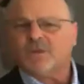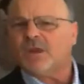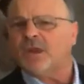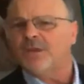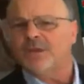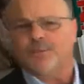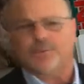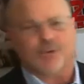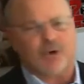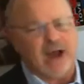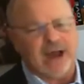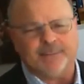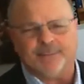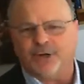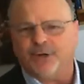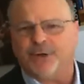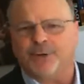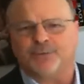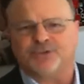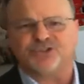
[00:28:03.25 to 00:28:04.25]
The
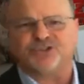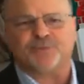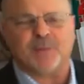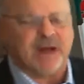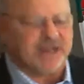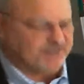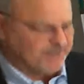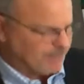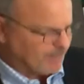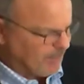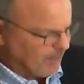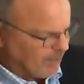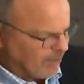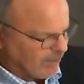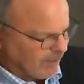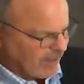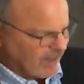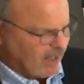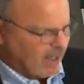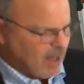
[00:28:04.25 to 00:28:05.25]
primary
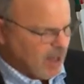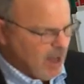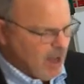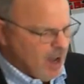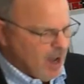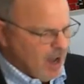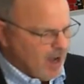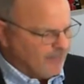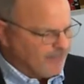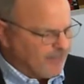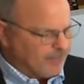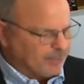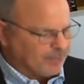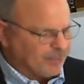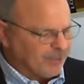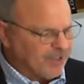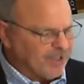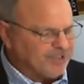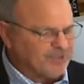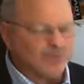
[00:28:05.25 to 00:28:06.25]
responsibility of the
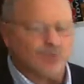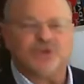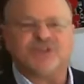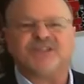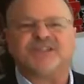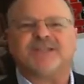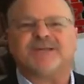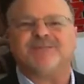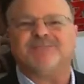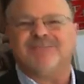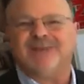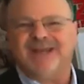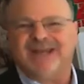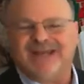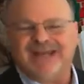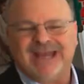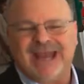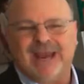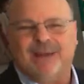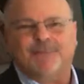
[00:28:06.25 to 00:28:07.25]
priest was to
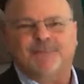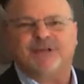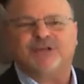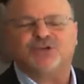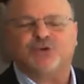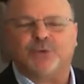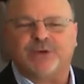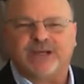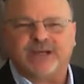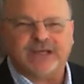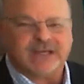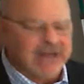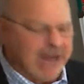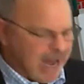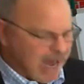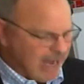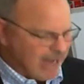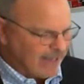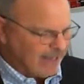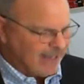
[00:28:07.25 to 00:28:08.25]
mediate between
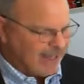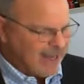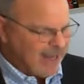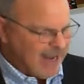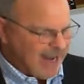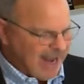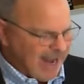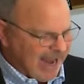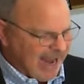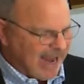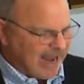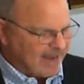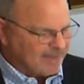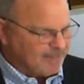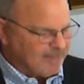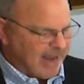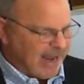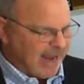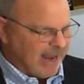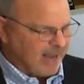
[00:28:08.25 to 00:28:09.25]
God and
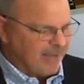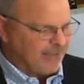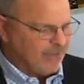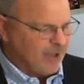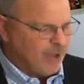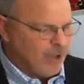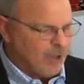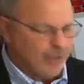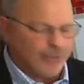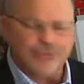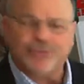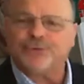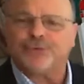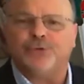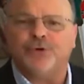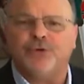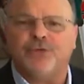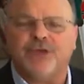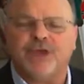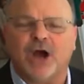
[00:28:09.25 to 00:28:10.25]
man
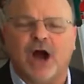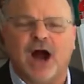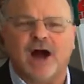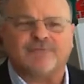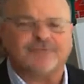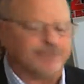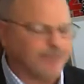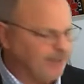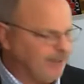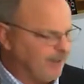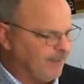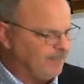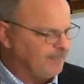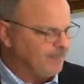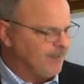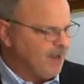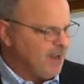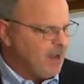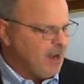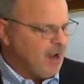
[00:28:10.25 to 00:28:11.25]
through the offering
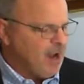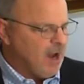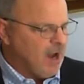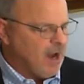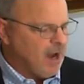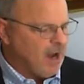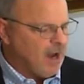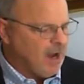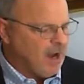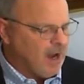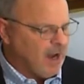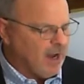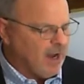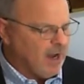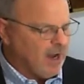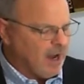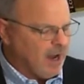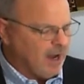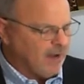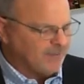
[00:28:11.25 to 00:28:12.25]
uh, uh,
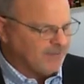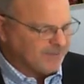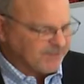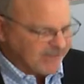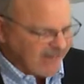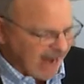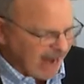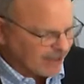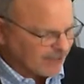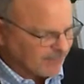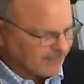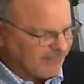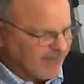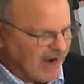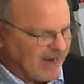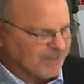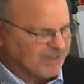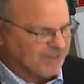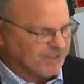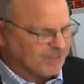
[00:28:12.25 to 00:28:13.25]
of
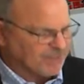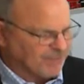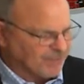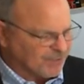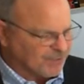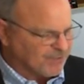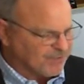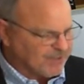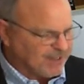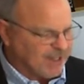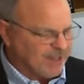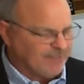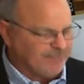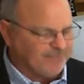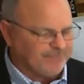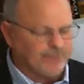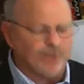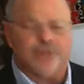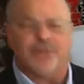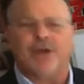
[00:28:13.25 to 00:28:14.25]
sacrifices for sin
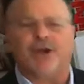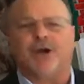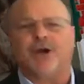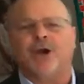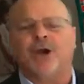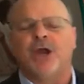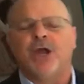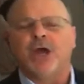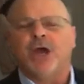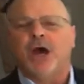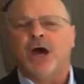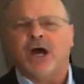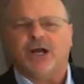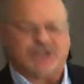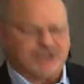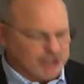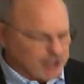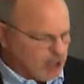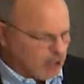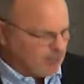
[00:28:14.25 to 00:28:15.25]
for their
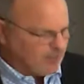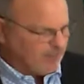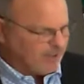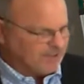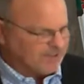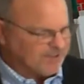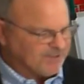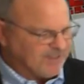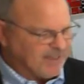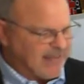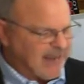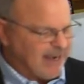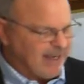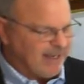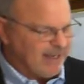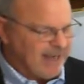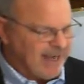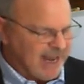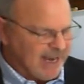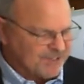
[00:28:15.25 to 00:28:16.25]
atonement. You see that
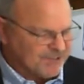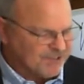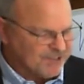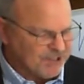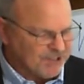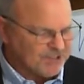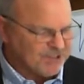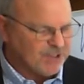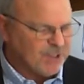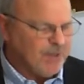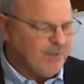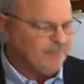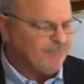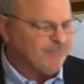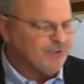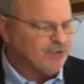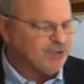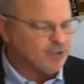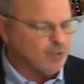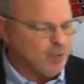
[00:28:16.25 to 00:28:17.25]
in Exodus
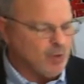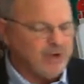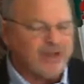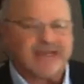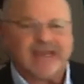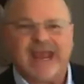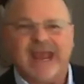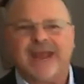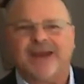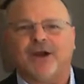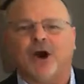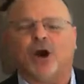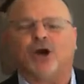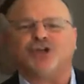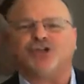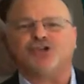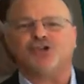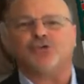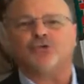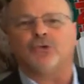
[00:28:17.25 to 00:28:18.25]
28.
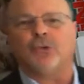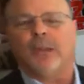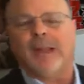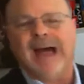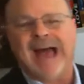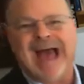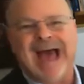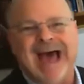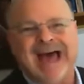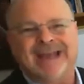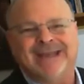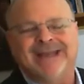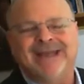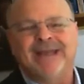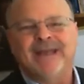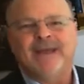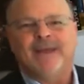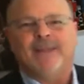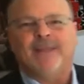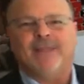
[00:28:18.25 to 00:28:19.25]
Aren't you glad
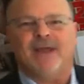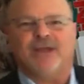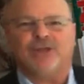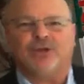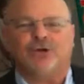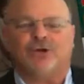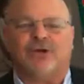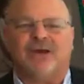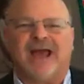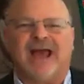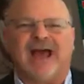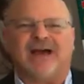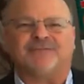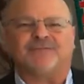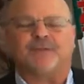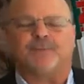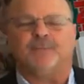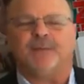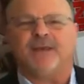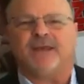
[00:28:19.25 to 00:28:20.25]
that you don't have
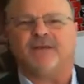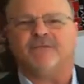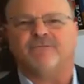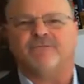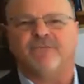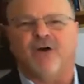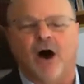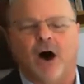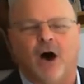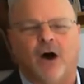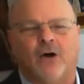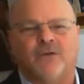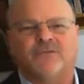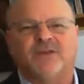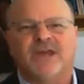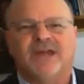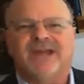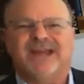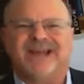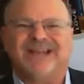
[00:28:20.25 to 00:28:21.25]
to be involved
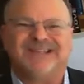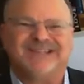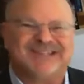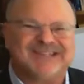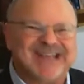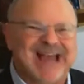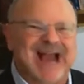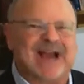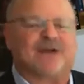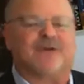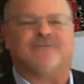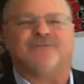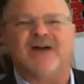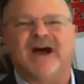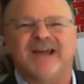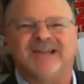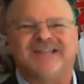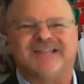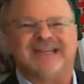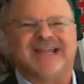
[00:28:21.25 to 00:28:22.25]
in
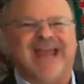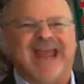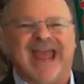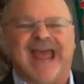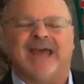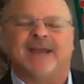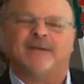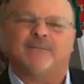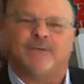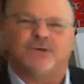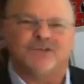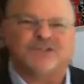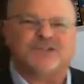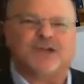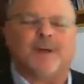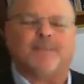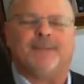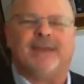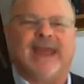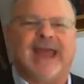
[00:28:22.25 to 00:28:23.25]
sacrificing animals
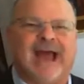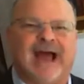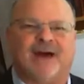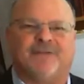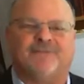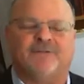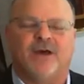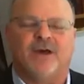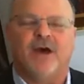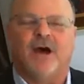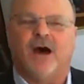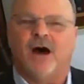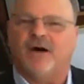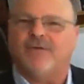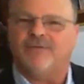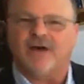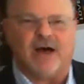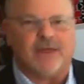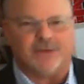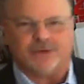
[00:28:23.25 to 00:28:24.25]
on behalf of
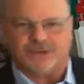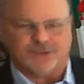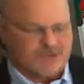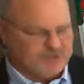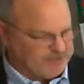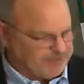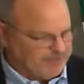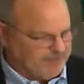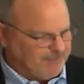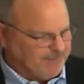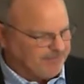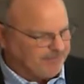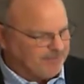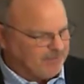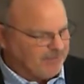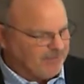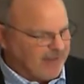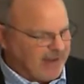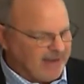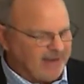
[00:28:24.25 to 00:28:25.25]
others?
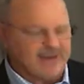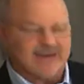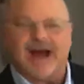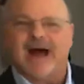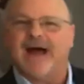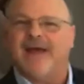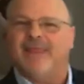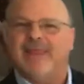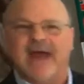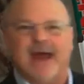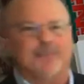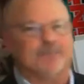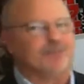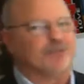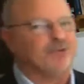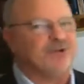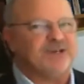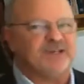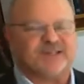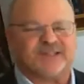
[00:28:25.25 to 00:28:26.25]
Thank God that
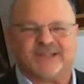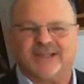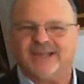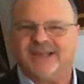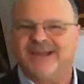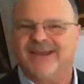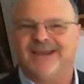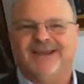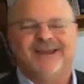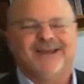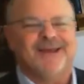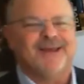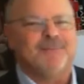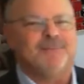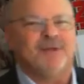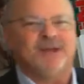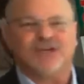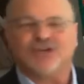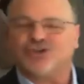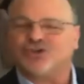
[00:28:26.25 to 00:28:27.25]
priestly
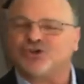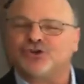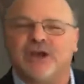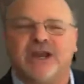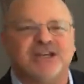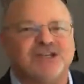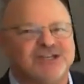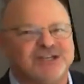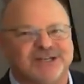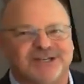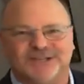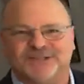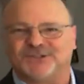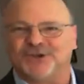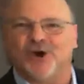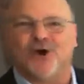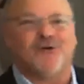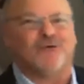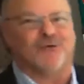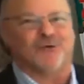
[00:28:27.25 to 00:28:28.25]
ministration is
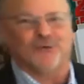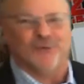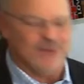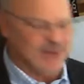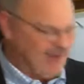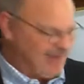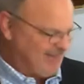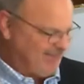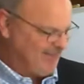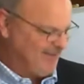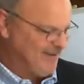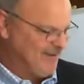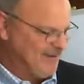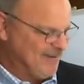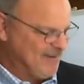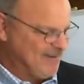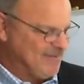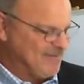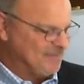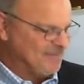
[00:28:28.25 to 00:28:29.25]
over with.
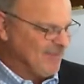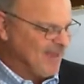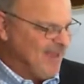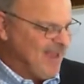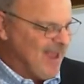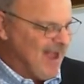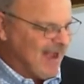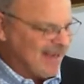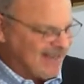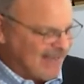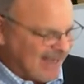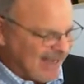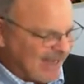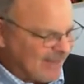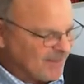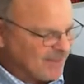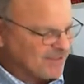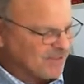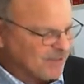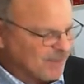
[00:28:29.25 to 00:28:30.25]

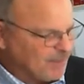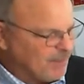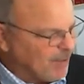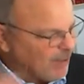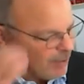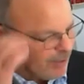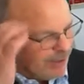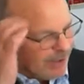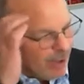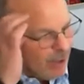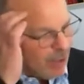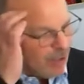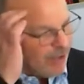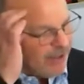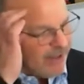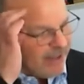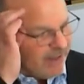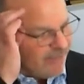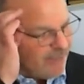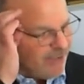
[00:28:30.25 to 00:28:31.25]
Again, the
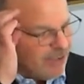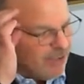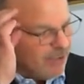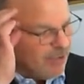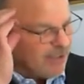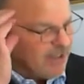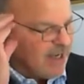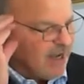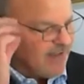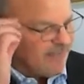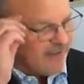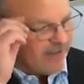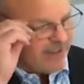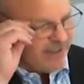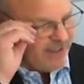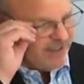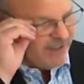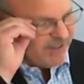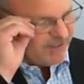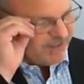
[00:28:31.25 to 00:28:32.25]
superiority of the new
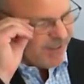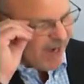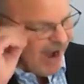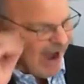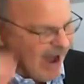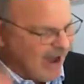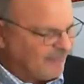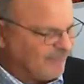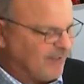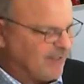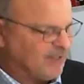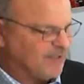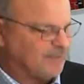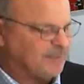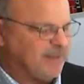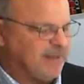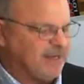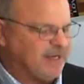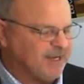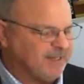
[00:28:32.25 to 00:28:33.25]
covenant is obvious
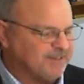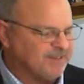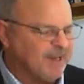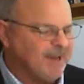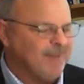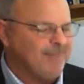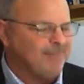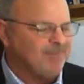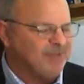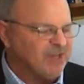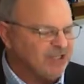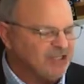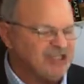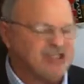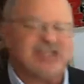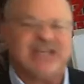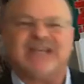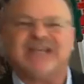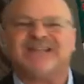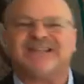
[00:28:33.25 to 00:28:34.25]
because
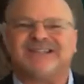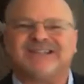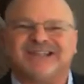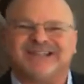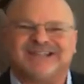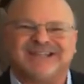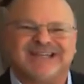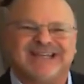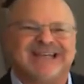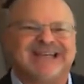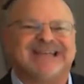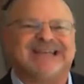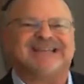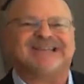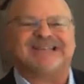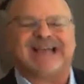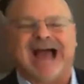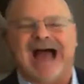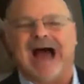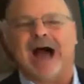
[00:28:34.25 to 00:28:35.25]
Jesus
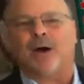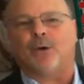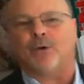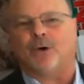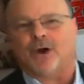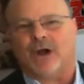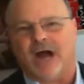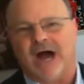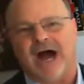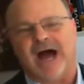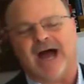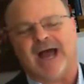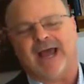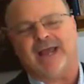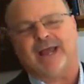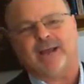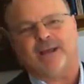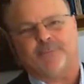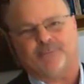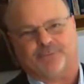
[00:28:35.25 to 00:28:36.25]
is our
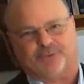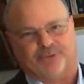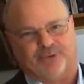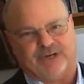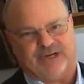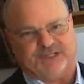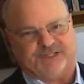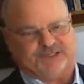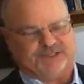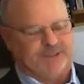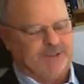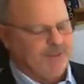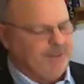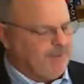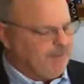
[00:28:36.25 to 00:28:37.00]
high priest.